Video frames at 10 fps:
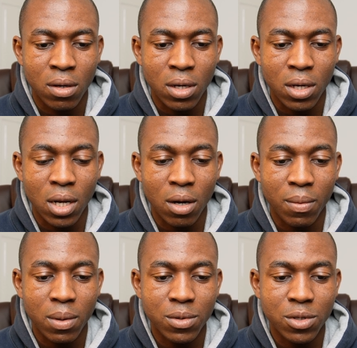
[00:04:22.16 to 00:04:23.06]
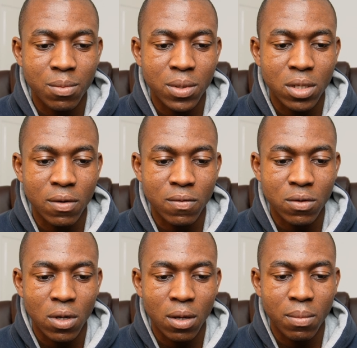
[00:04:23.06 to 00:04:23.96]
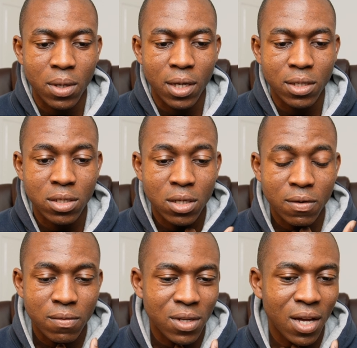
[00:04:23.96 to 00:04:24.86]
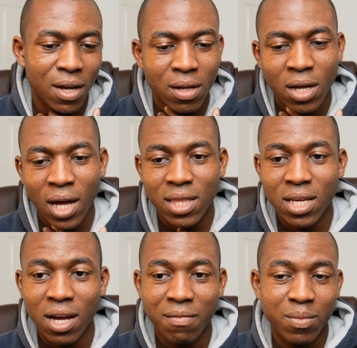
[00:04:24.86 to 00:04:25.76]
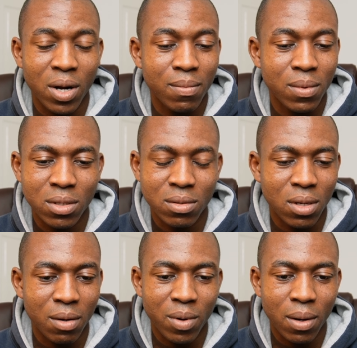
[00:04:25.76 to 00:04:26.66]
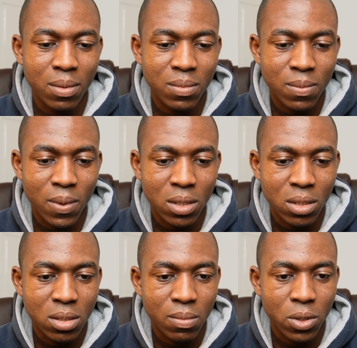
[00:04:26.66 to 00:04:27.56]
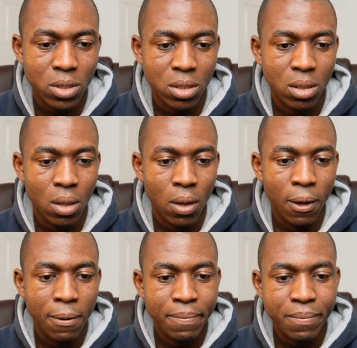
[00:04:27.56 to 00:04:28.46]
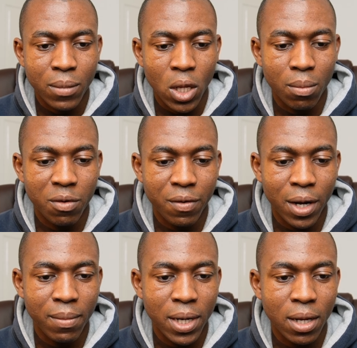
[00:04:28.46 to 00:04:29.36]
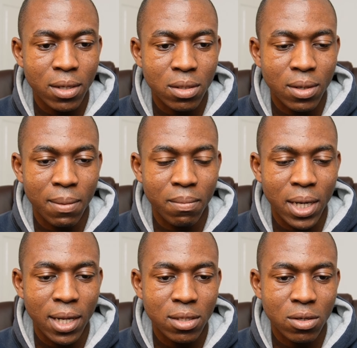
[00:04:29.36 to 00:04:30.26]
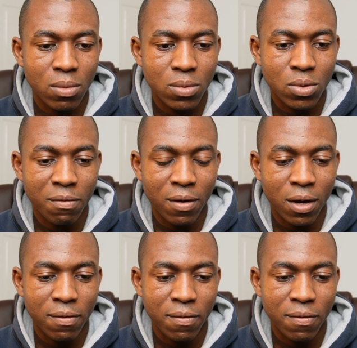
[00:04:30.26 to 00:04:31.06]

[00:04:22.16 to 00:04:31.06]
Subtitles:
Then I'll play bishop e7. So let me play knight g7. Yeah, I think I probably misplayed this, but I'll be fine. My knight is coming to f5.